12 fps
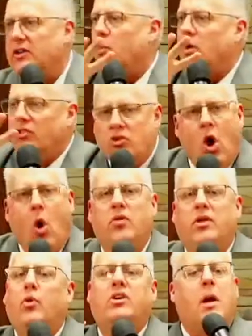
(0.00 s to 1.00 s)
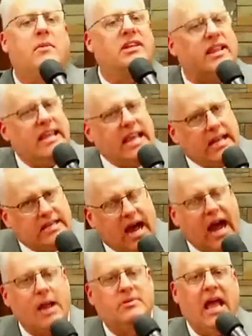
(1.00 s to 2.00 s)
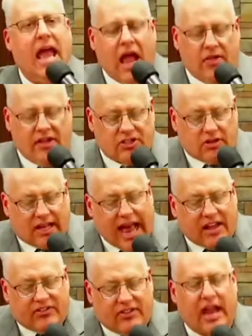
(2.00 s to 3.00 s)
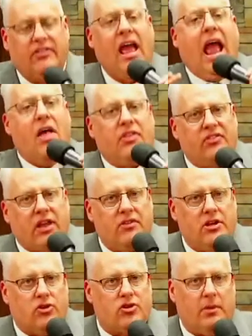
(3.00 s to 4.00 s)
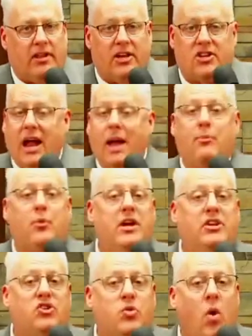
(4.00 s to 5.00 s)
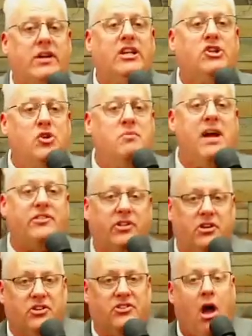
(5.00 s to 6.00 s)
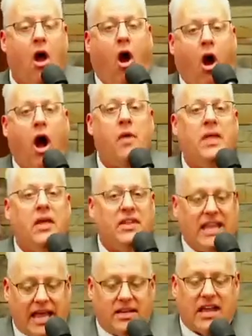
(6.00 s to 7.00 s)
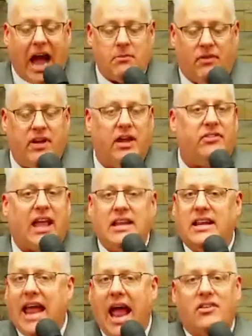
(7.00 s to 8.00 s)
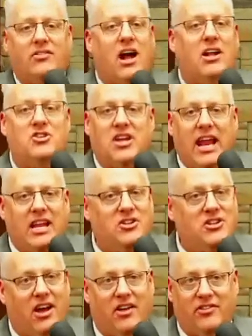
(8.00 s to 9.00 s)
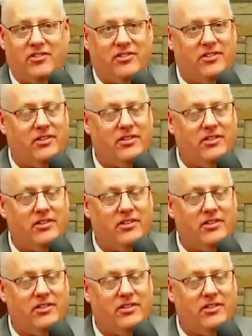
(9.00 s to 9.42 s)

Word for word: we'll know that we're coming to the end times, and these are the last days and the seven year tribulation. I preached 22 messages on the end time events, and it has not changed us.